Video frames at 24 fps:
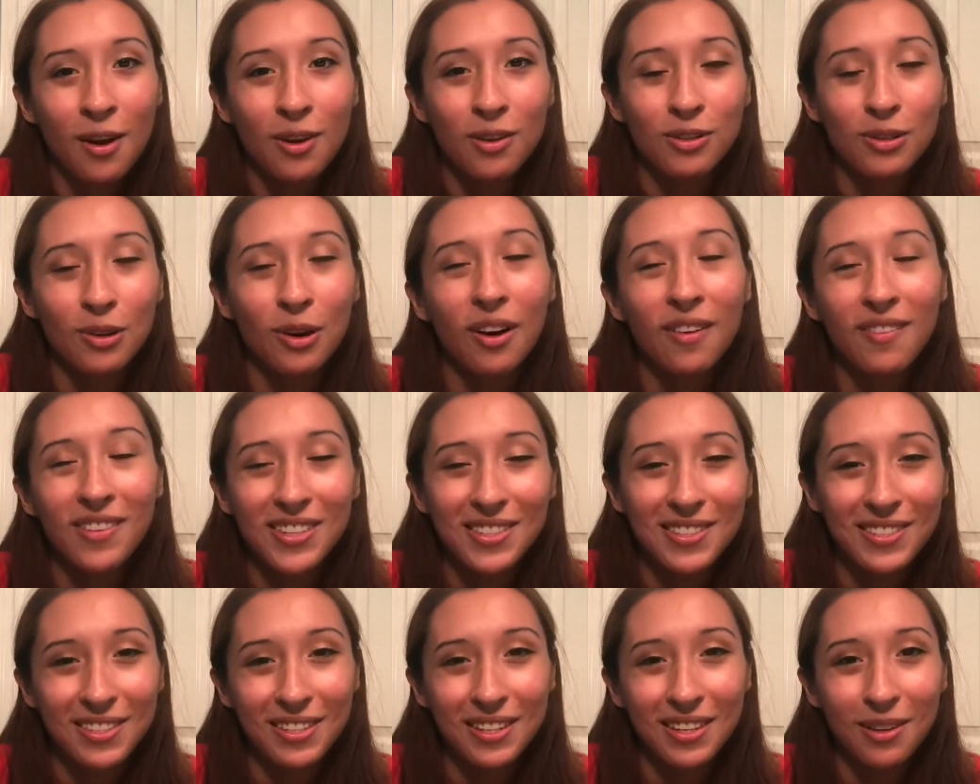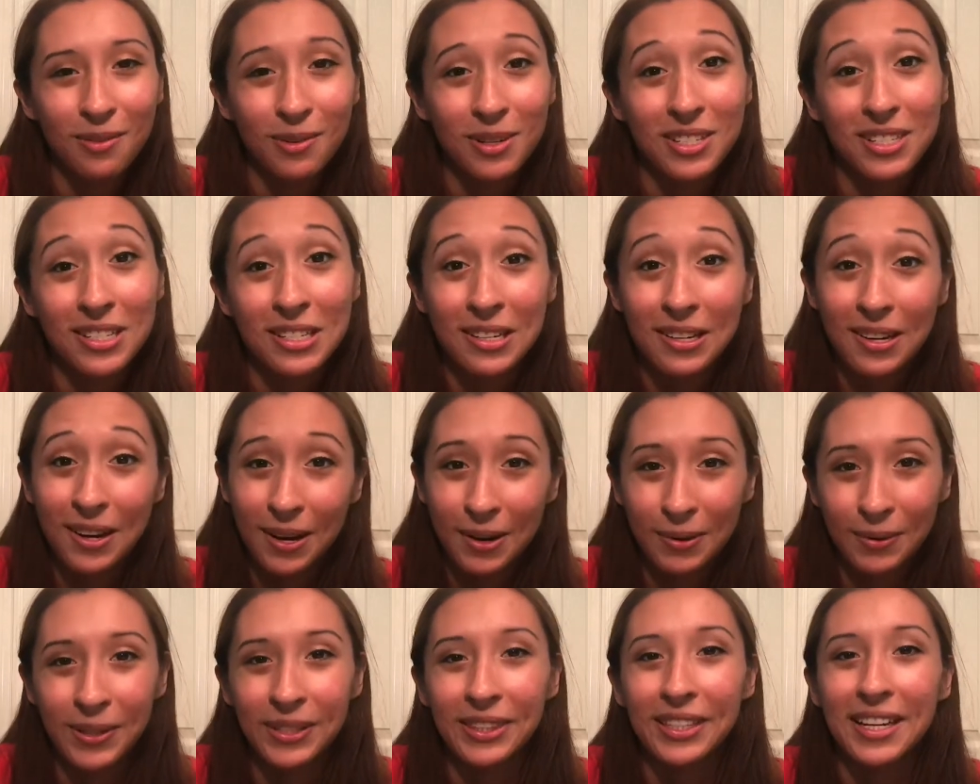So obviously we did
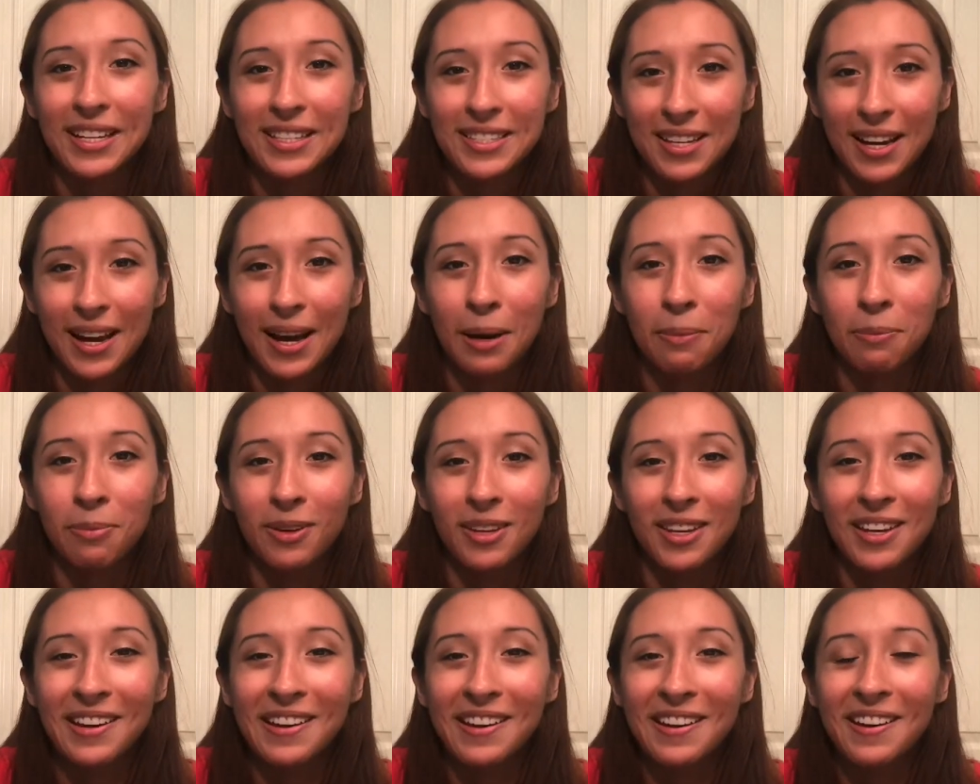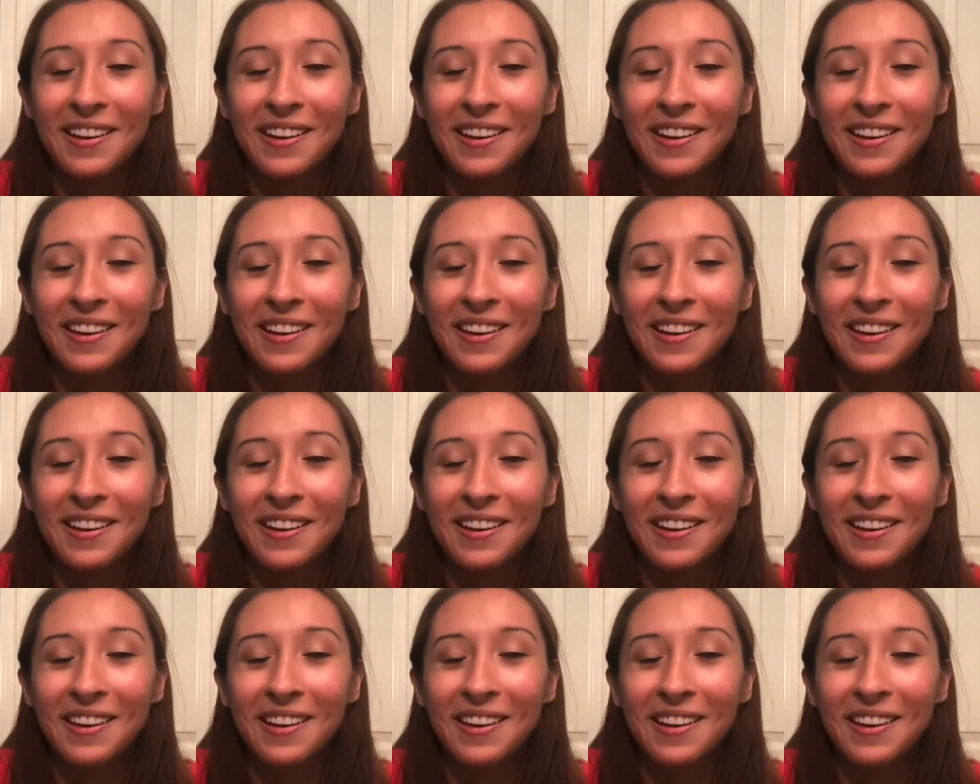not want that to happen.